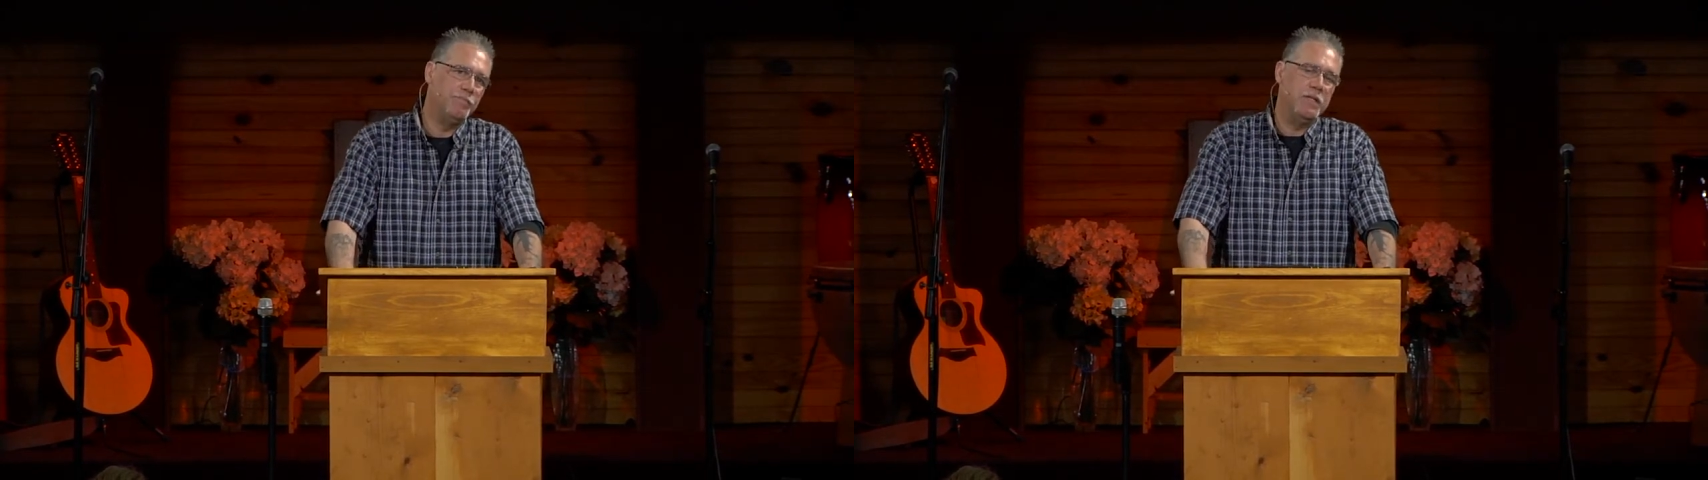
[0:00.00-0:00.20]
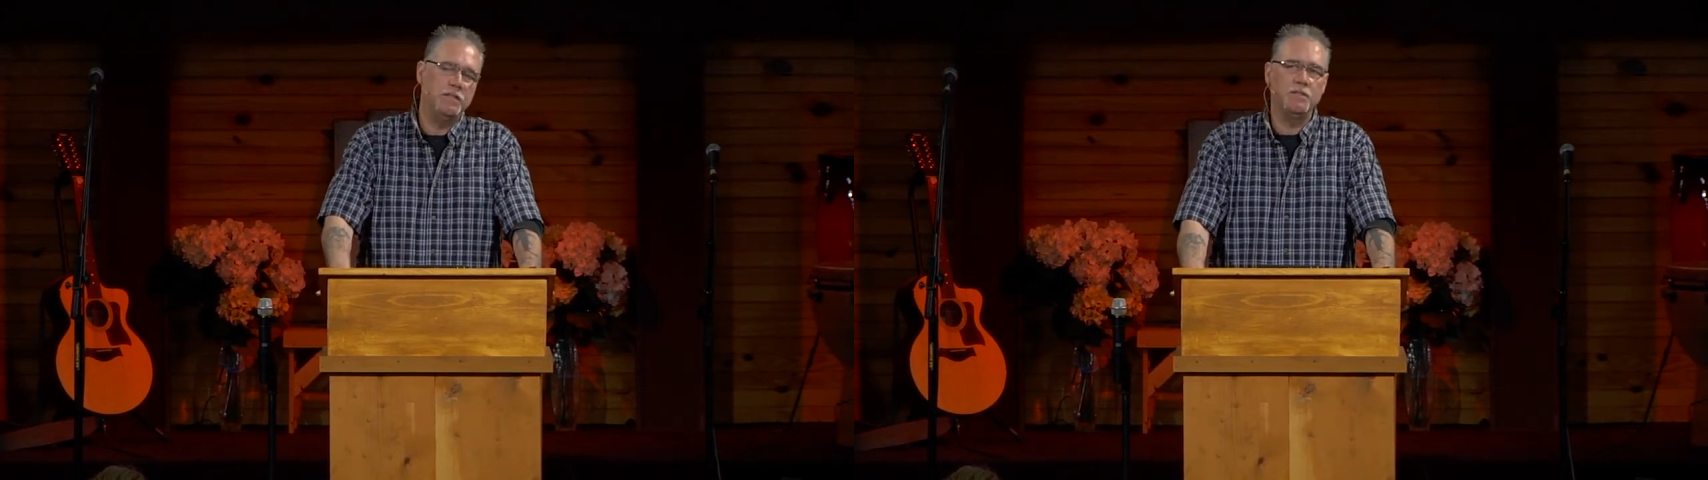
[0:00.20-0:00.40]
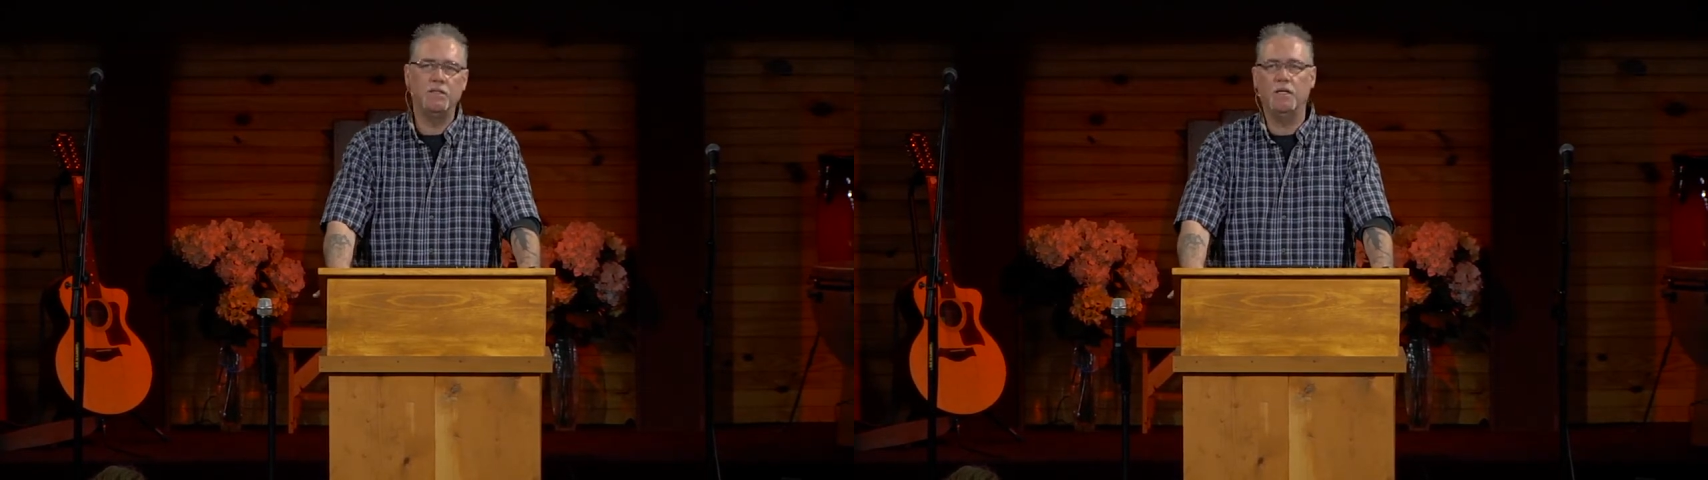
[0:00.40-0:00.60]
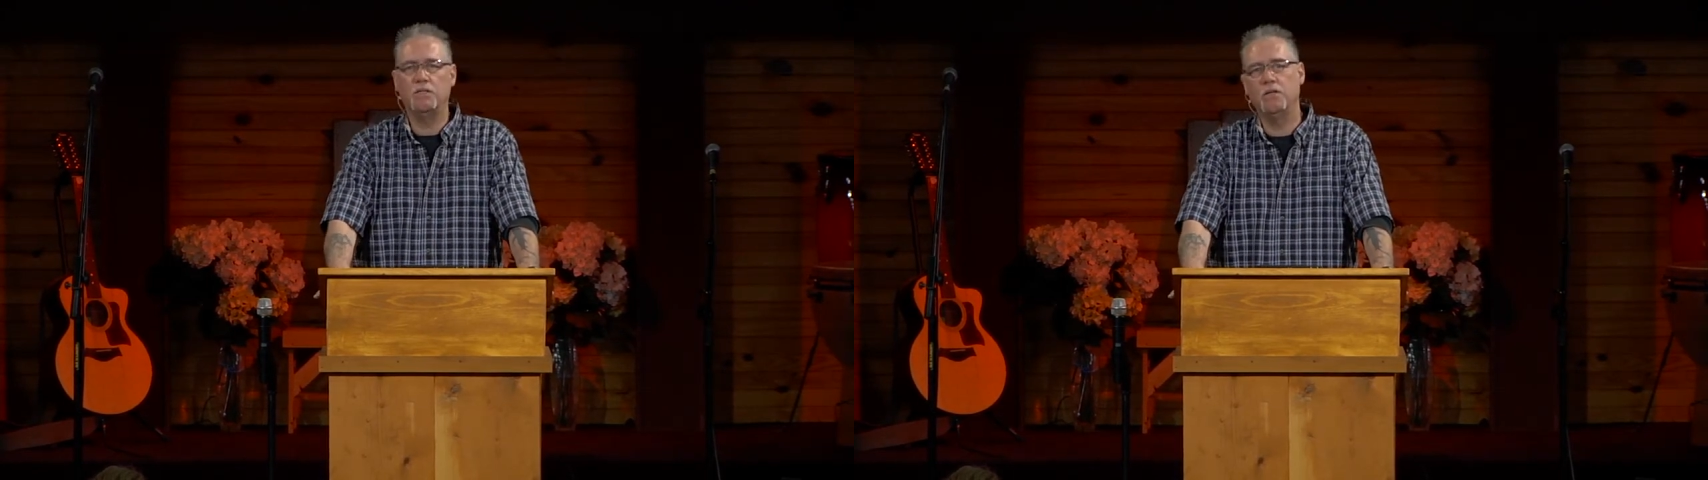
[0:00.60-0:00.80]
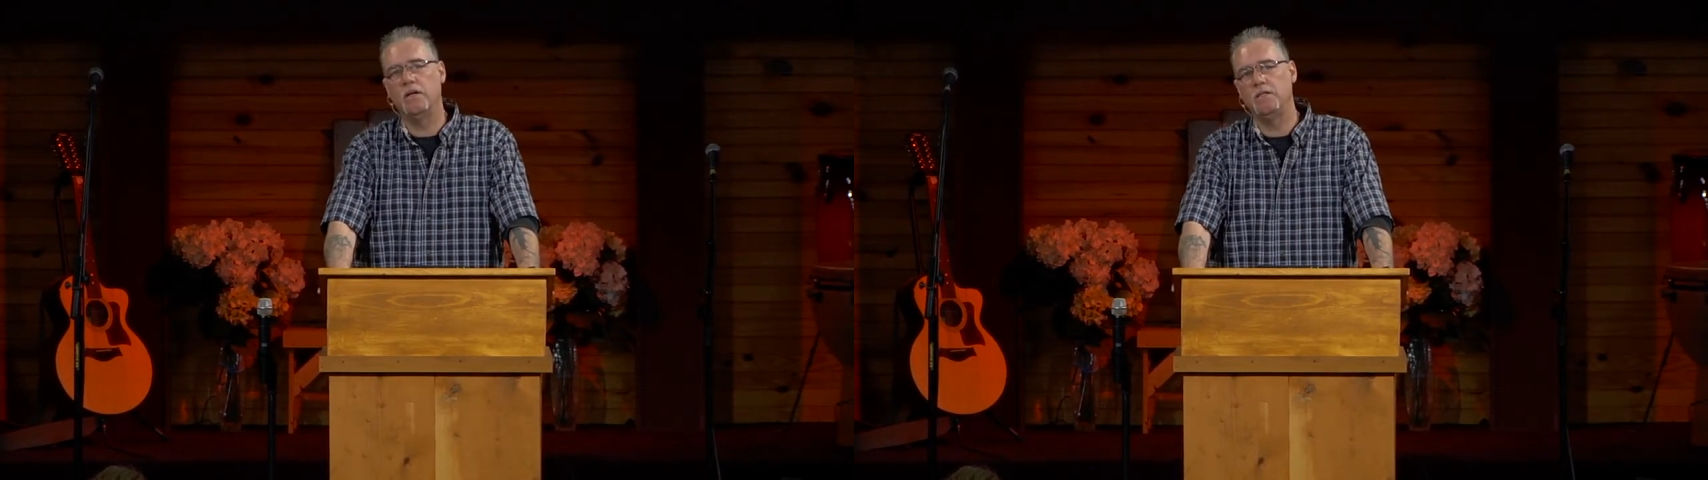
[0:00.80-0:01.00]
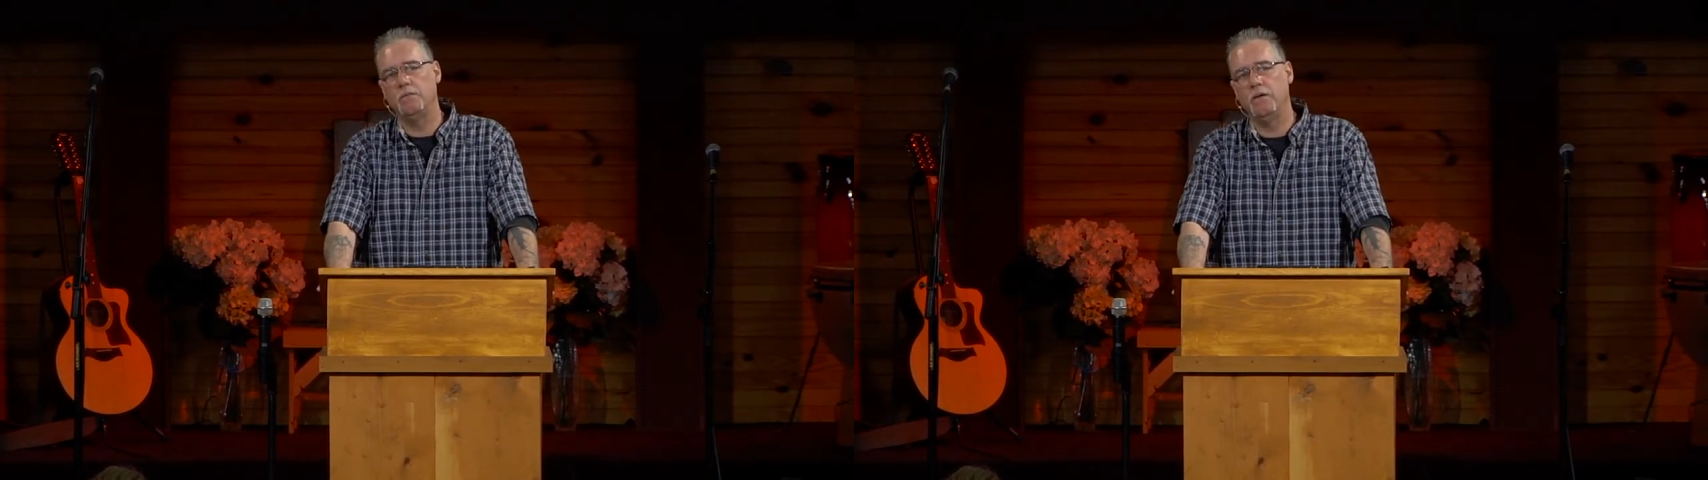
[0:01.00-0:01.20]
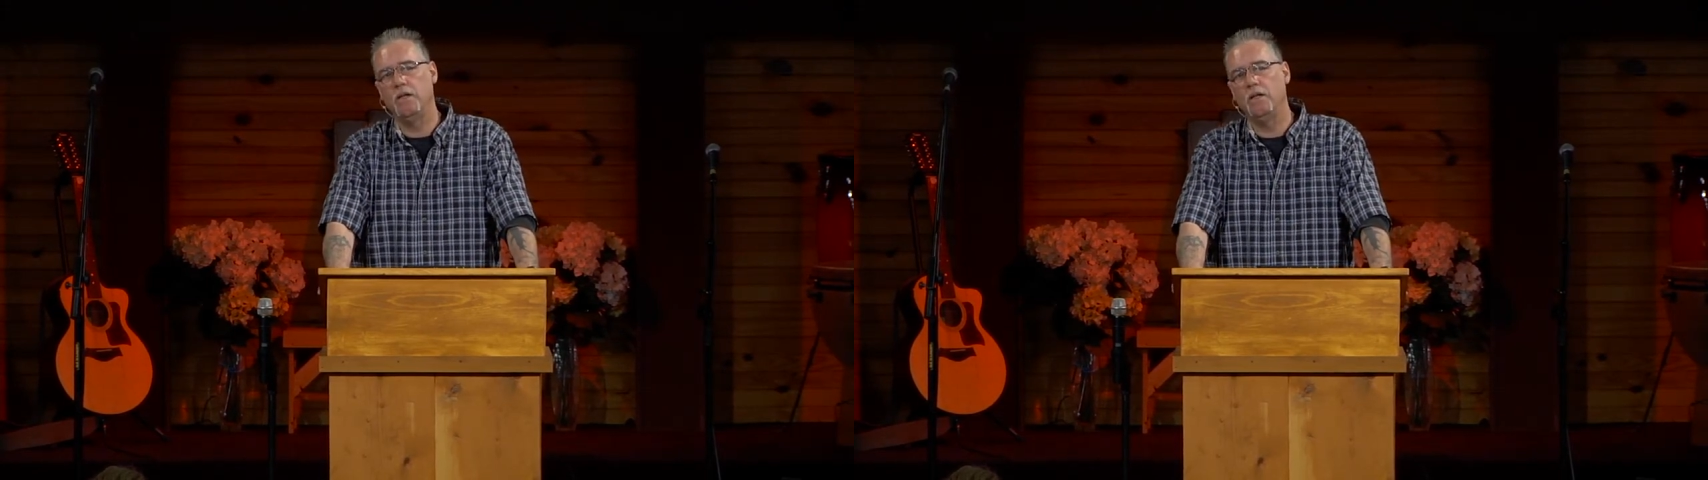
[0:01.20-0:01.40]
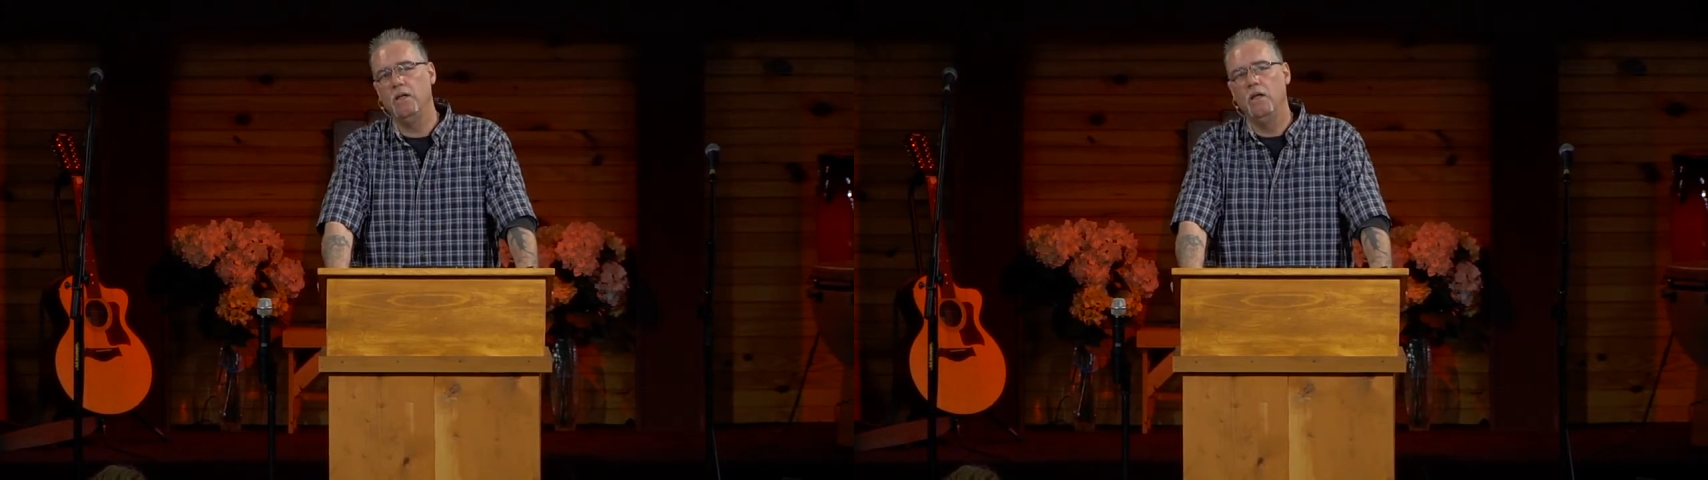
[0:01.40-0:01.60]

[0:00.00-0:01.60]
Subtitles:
that's crazy, man."